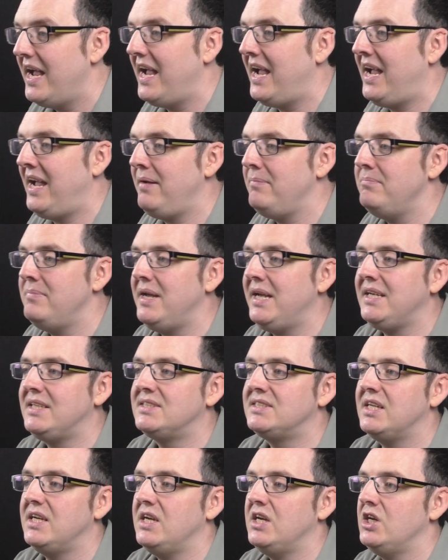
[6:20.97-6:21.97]
it
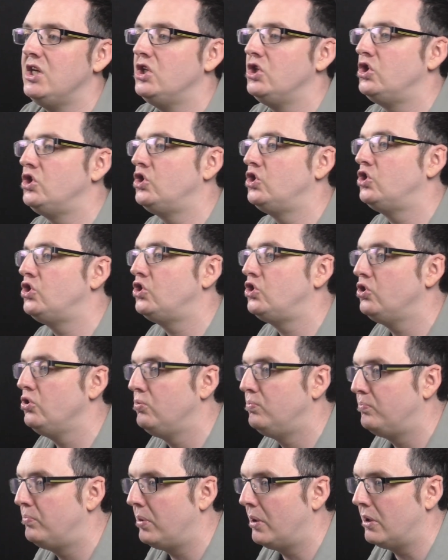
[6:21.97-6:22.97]
makes it
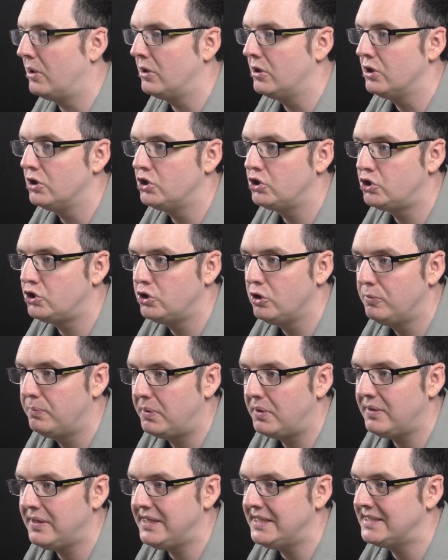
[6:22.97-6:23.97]
super,
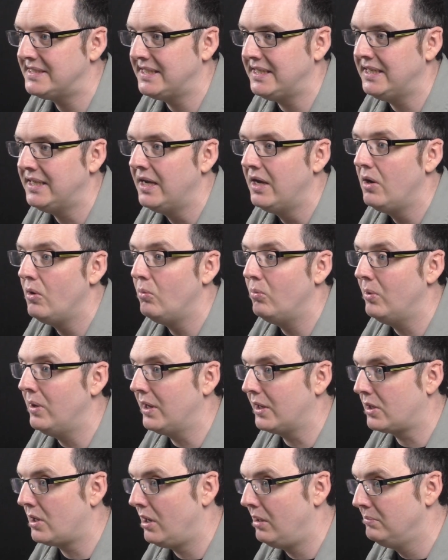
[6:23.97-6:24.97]
super easy when
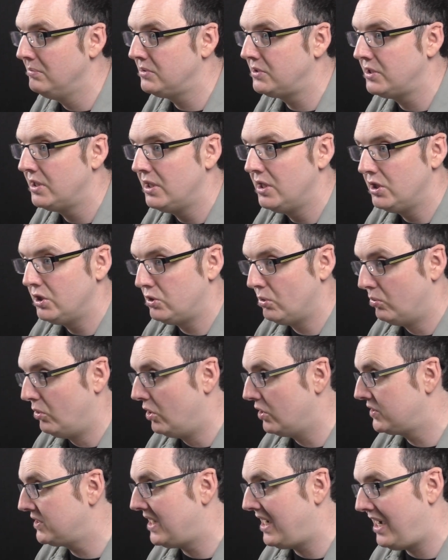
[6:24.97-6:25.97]
it comes
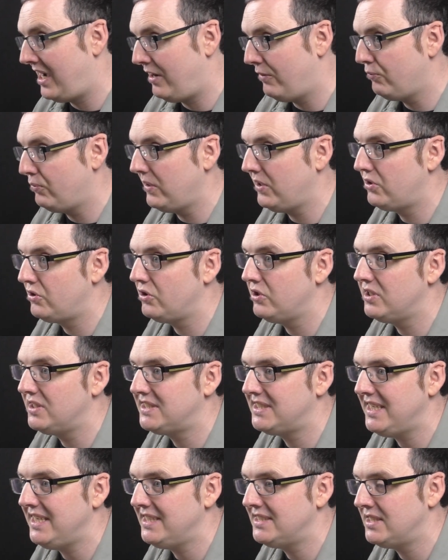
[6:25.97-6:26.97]
towards halfway through the
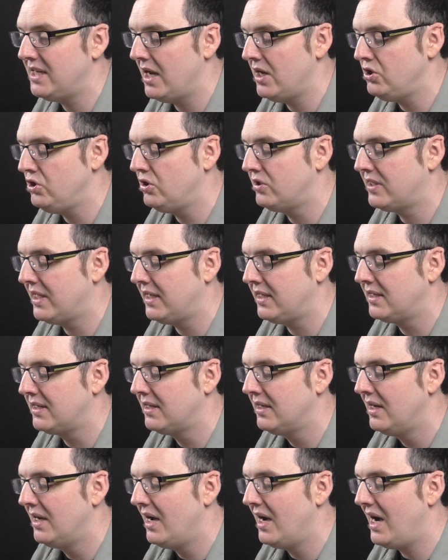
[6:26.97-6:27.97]
season and you think,
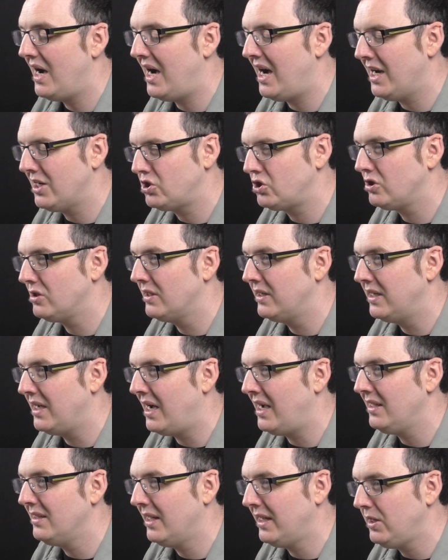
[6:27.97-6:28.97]
actually,
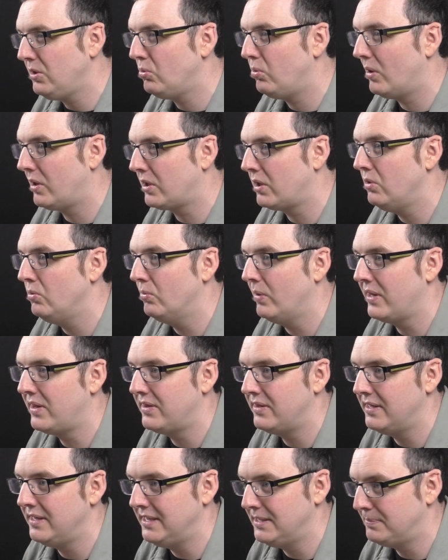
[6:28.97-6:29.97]
I like working
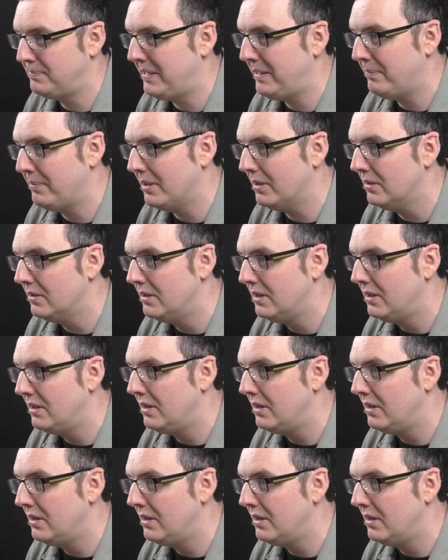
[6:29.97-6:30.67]
with these people.